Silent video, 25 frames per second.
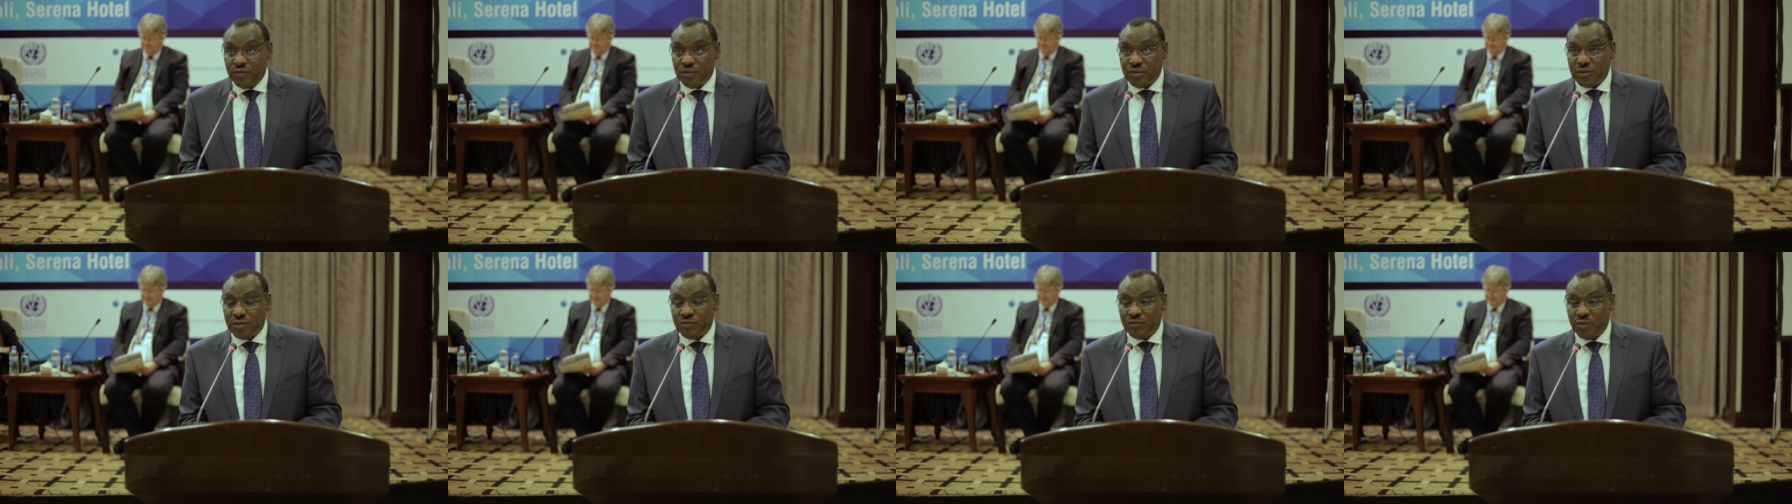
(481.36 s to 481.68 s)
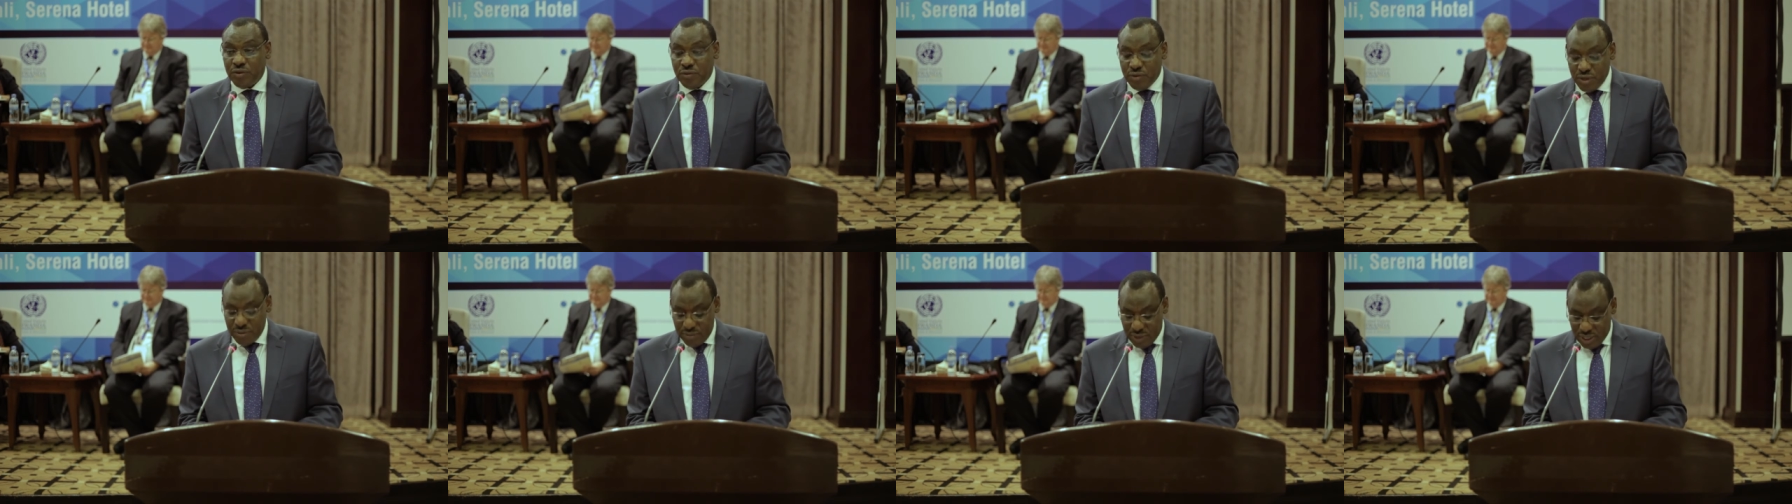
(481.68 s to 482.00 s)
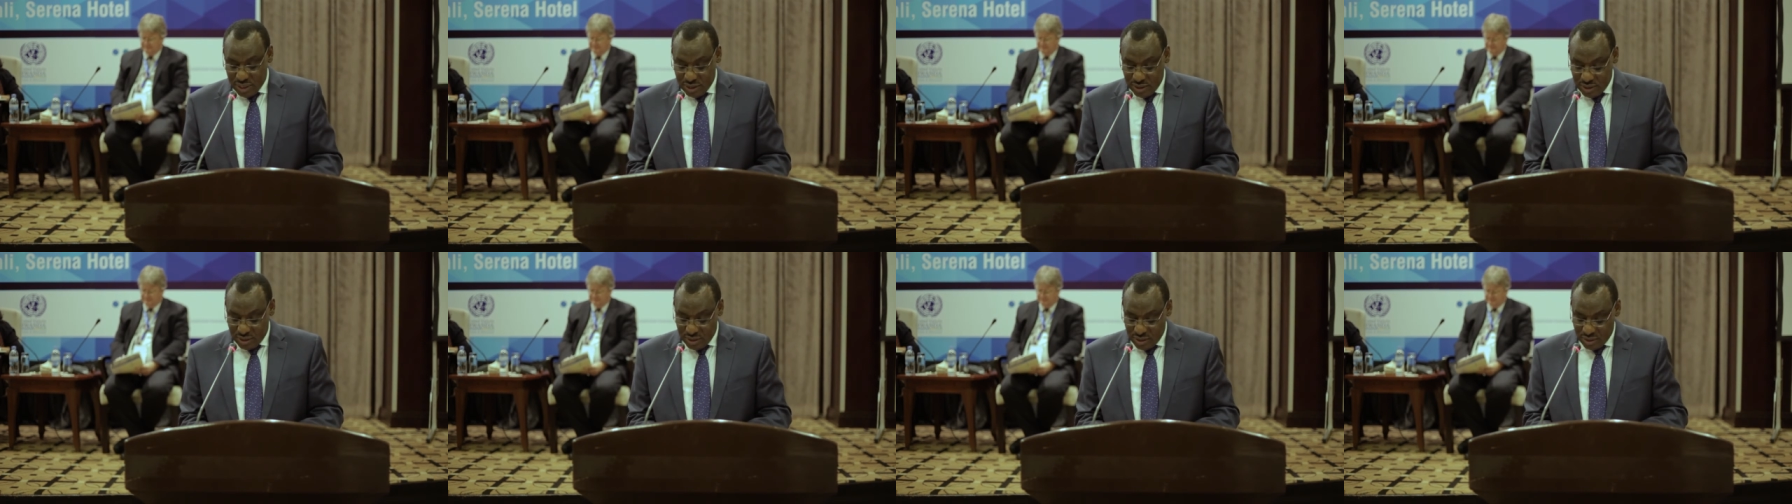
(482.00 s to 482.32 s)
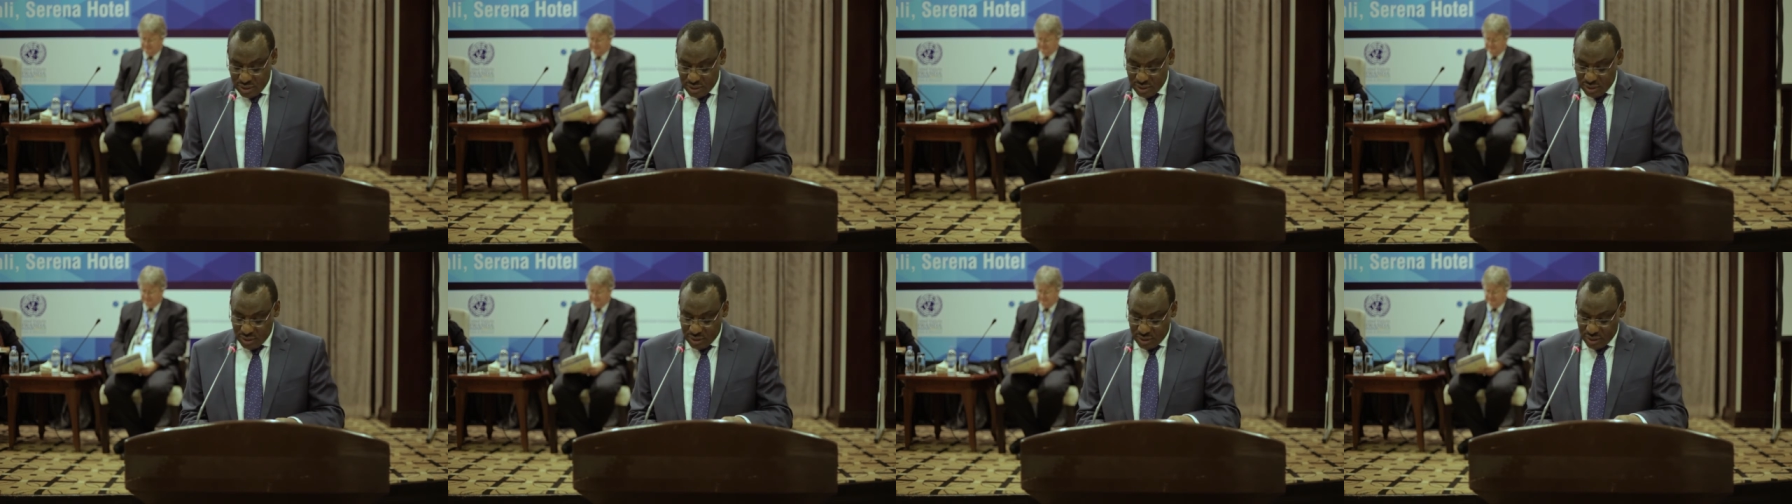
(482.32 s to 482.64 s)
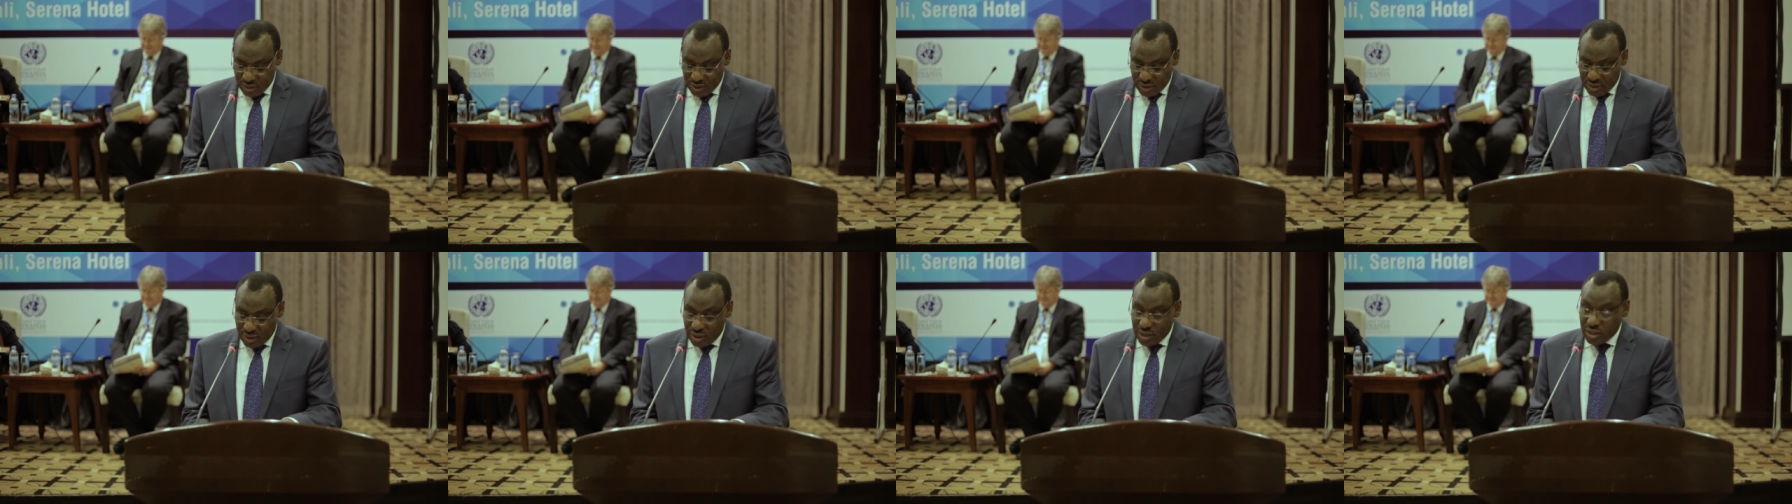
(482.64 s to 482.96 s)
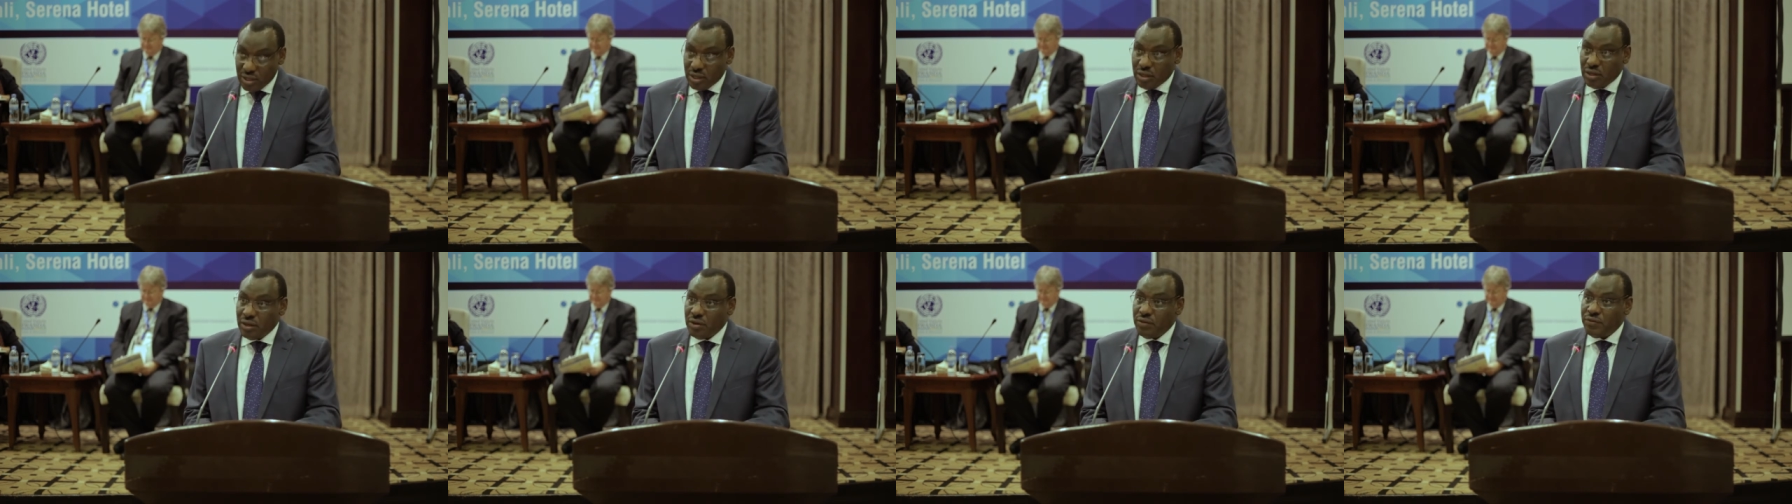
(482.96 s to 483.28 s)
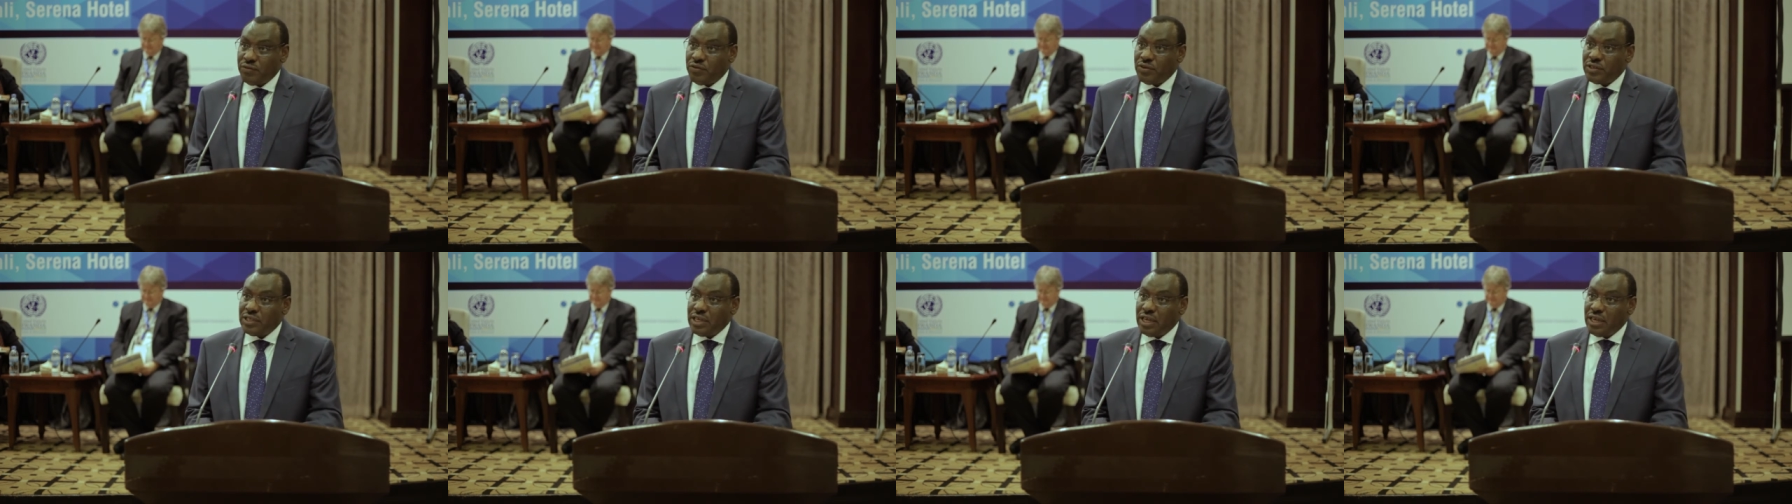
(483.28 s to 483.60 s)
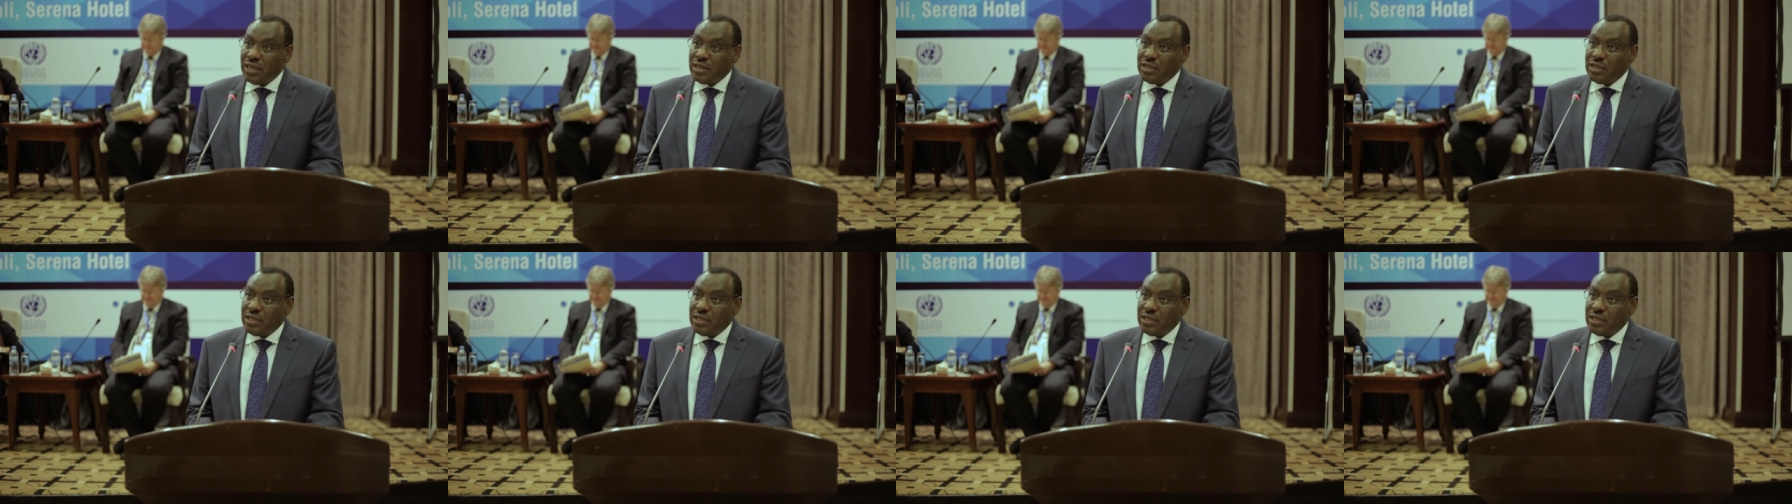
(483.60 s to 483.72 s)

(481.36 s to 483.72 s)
force for women for the